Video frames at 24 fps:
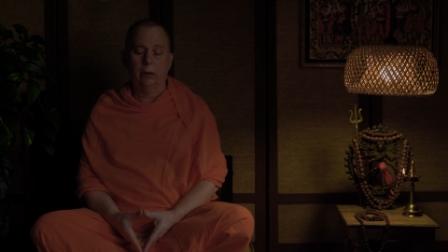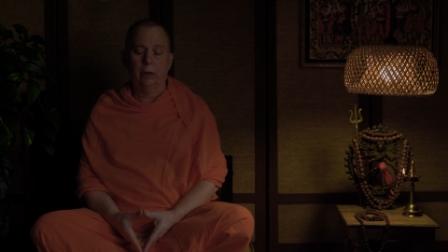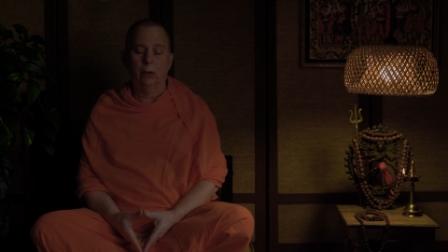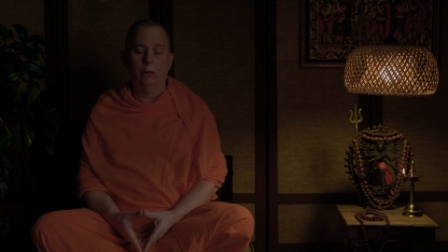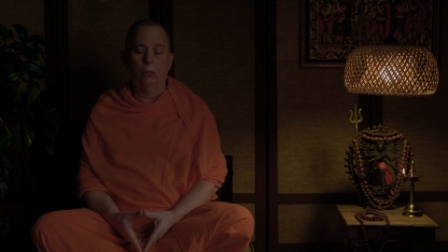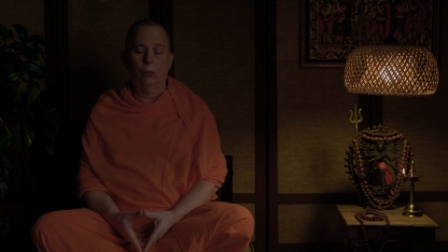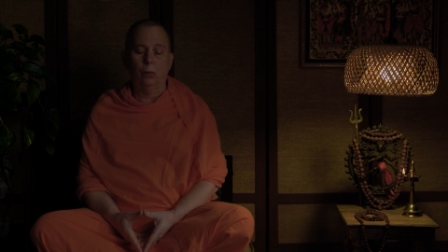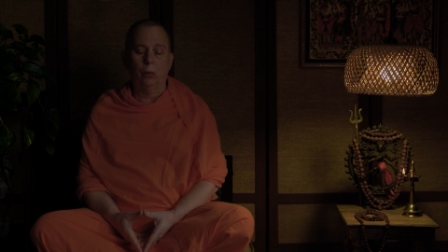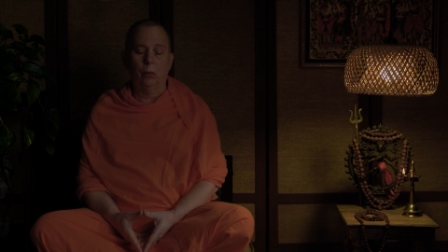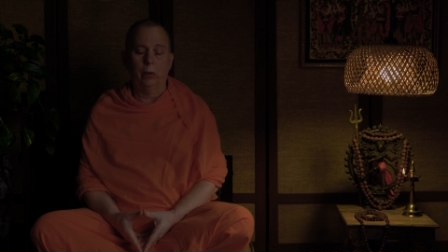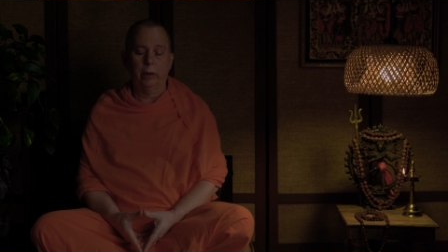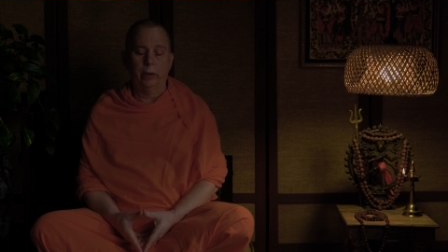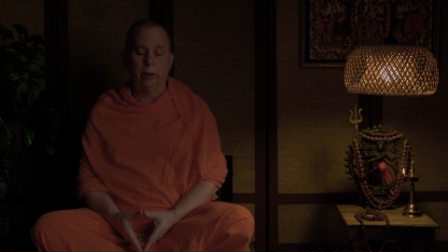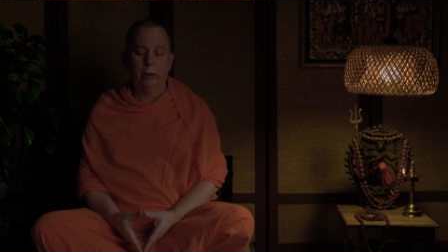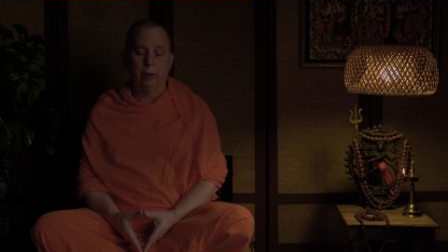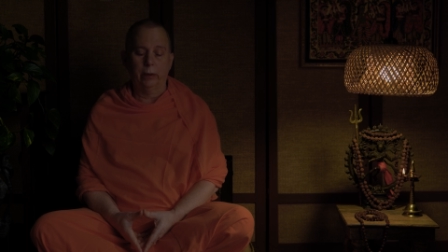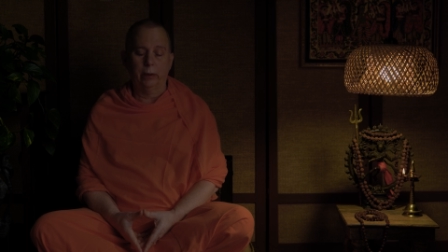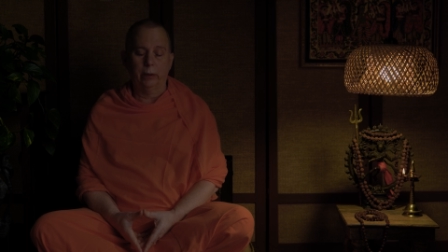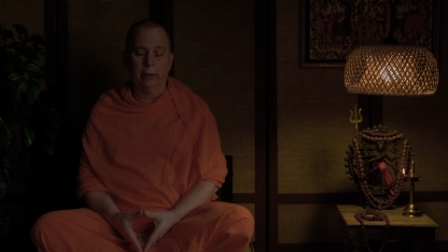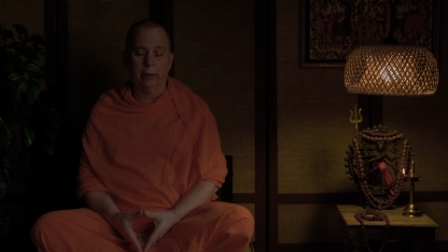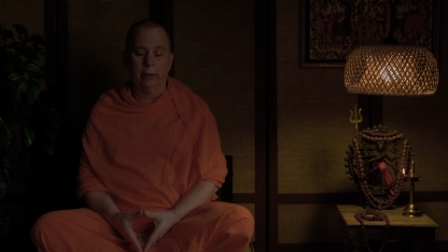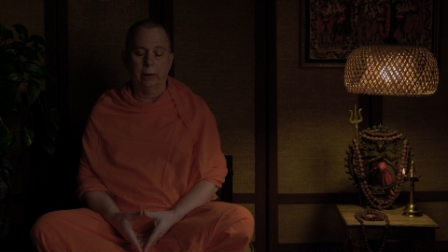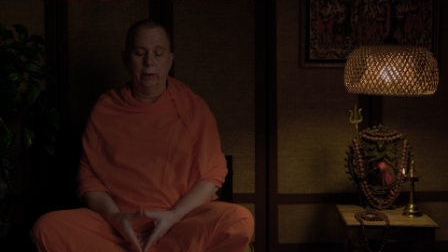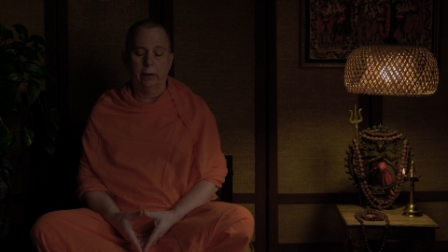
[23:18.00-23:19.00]

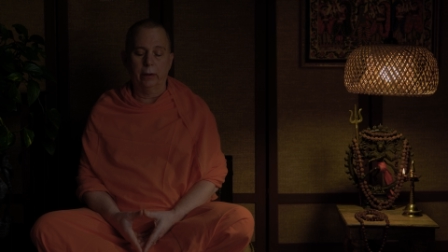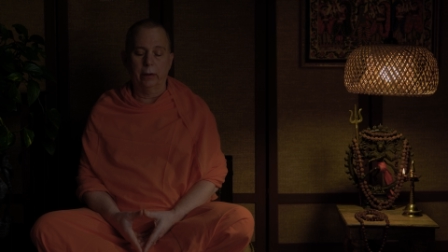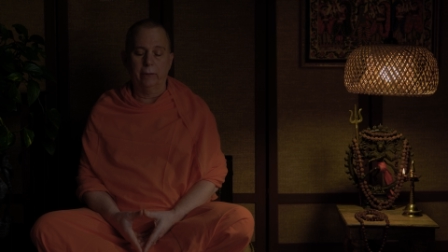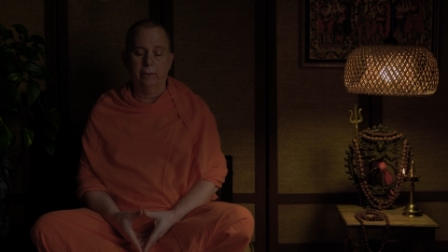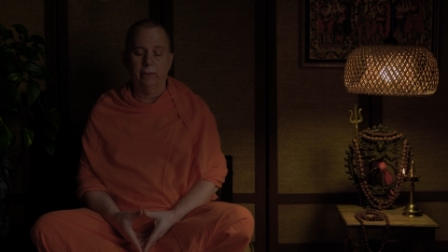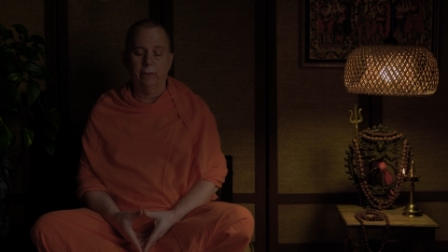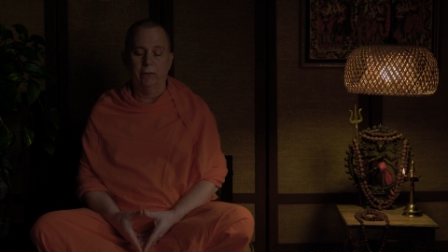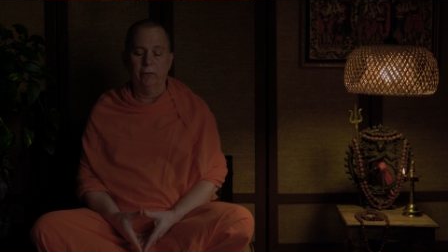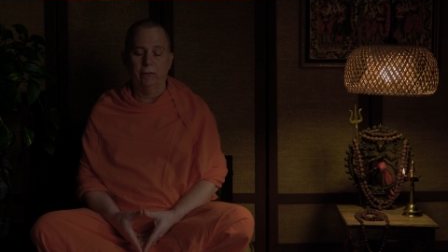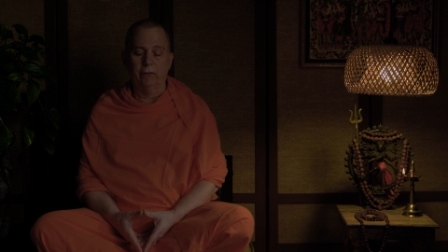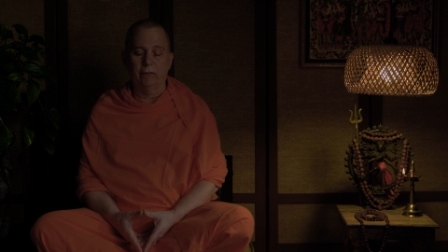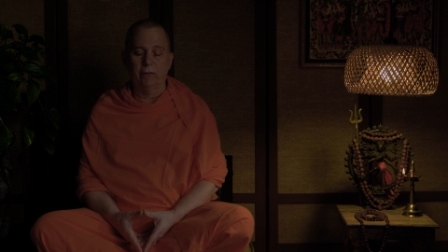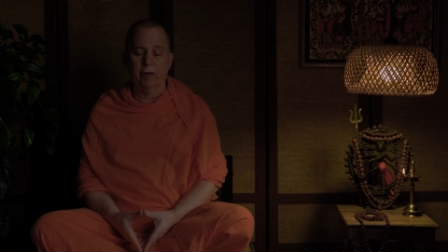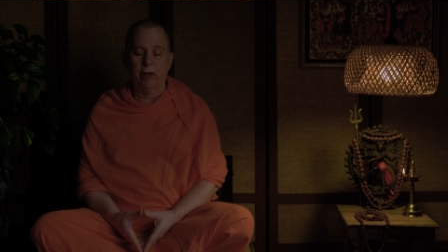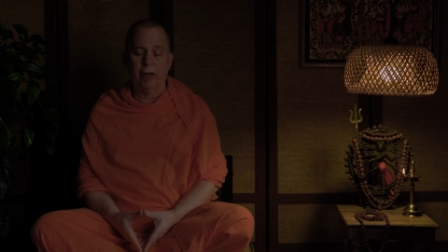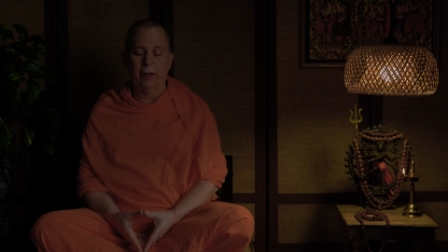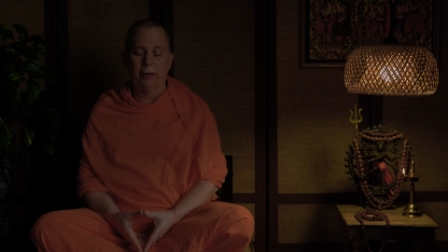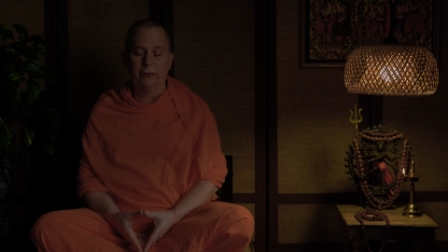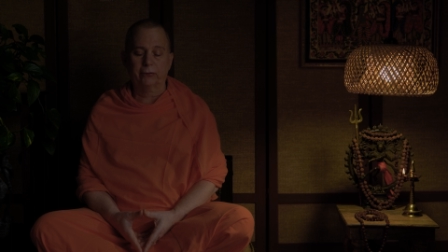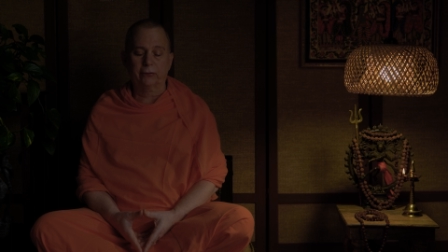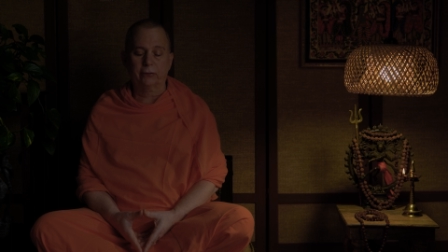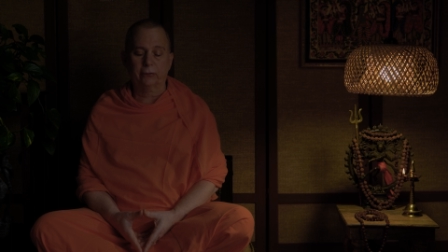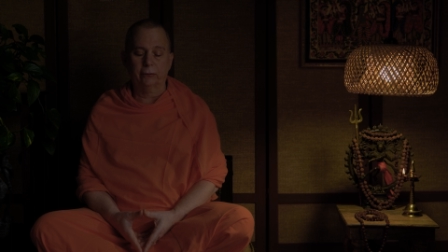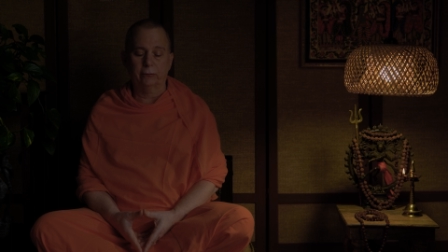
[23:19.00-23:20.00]
aware of the
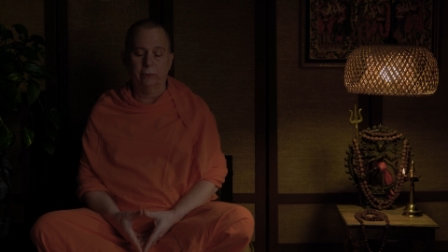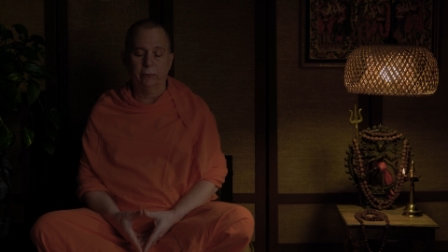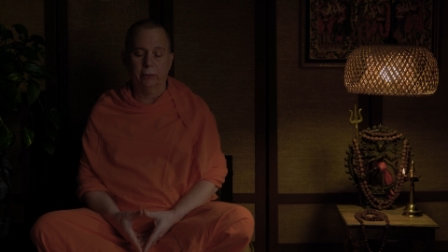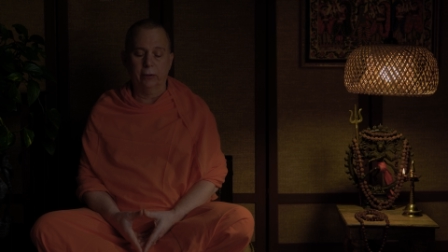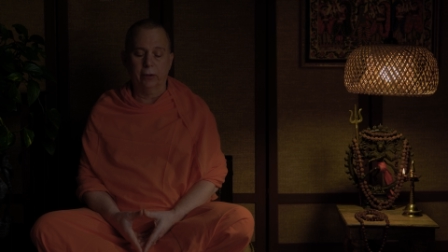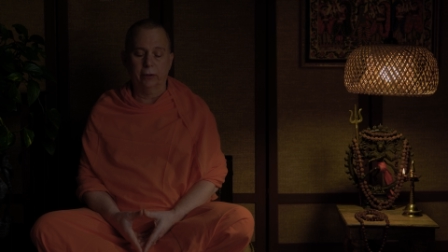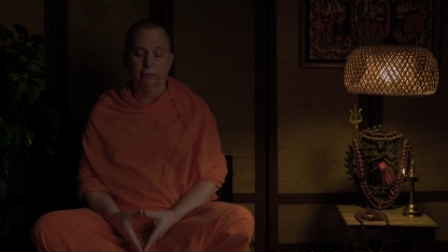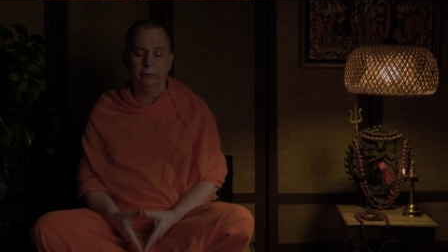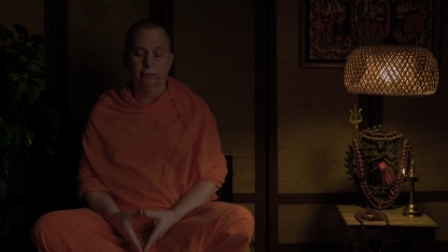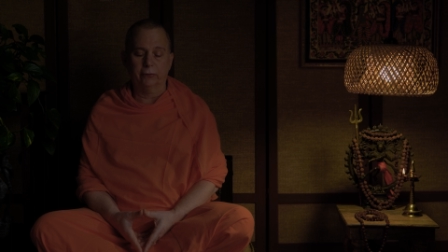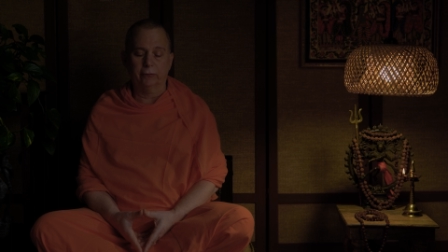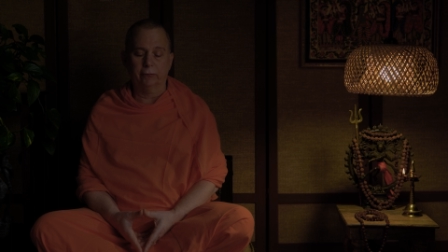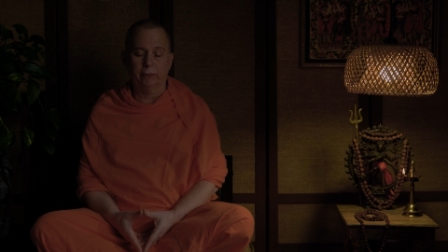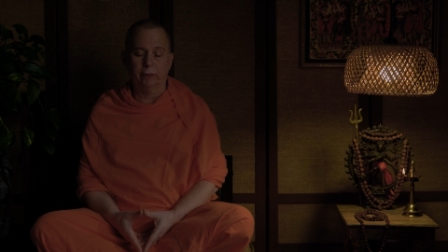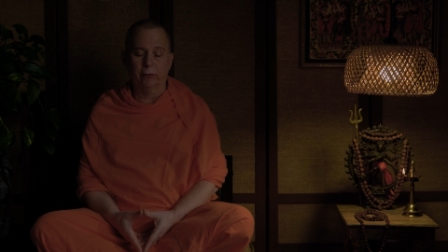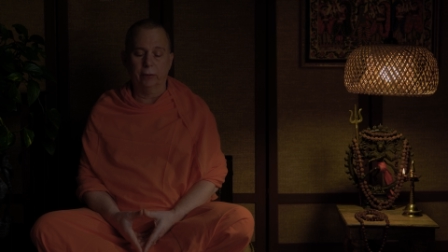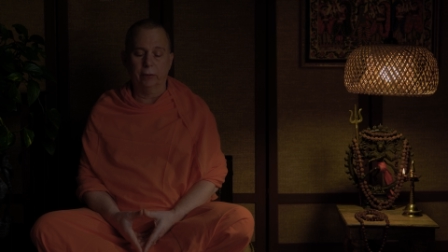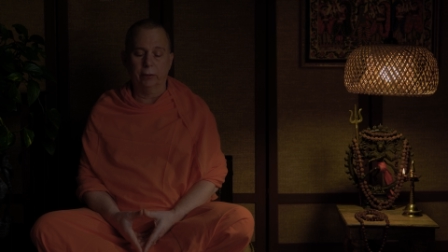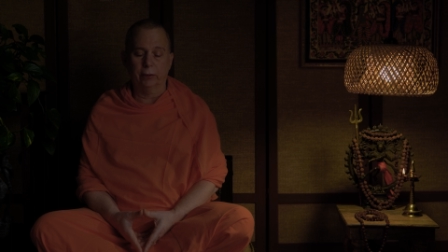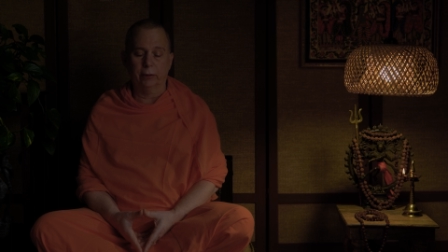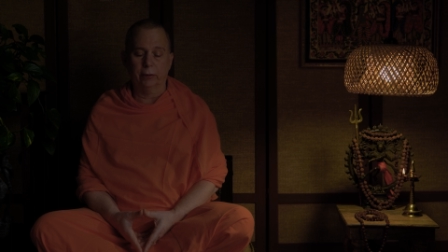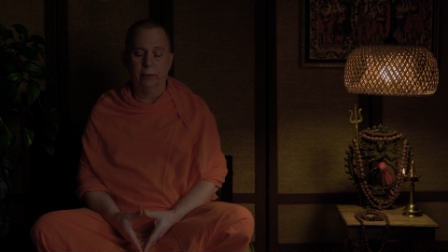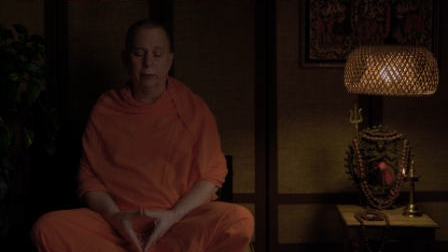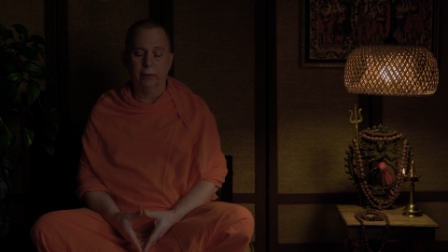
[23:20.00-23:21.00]
vast
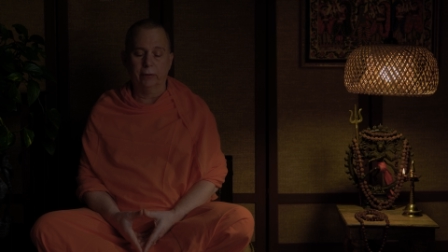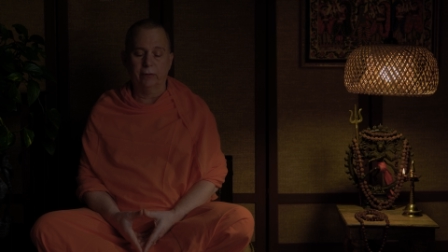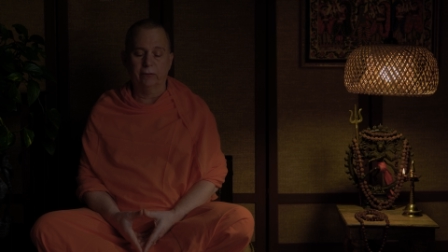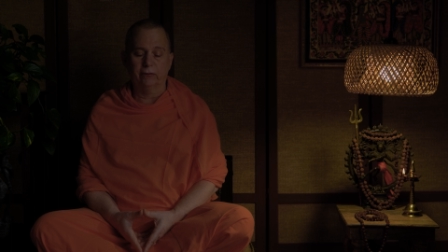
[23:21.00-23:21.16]
reservoir